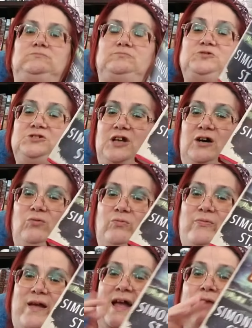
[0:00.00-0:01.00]
you know,
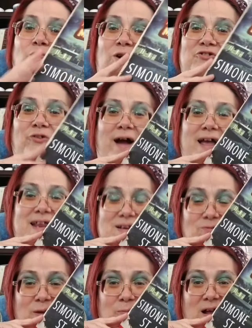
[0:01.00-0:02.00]
and we're trying
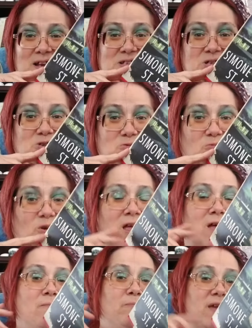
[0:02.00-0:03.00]
we want to
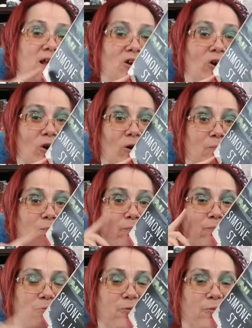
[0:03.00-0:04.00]
be in her
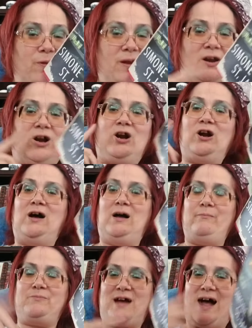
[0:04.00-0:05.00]
in her
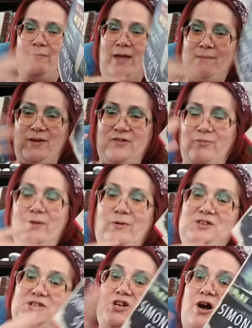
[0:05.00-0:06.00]
um, timeline because we
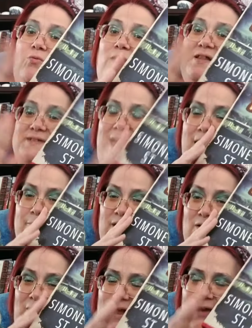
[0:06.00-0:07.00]
want to know what's
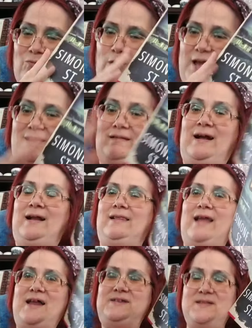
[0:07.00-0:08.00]
happened, like what
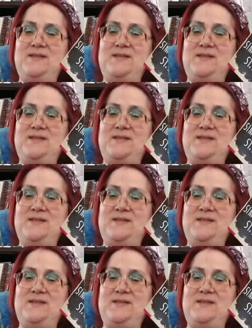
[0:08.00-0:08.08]
led to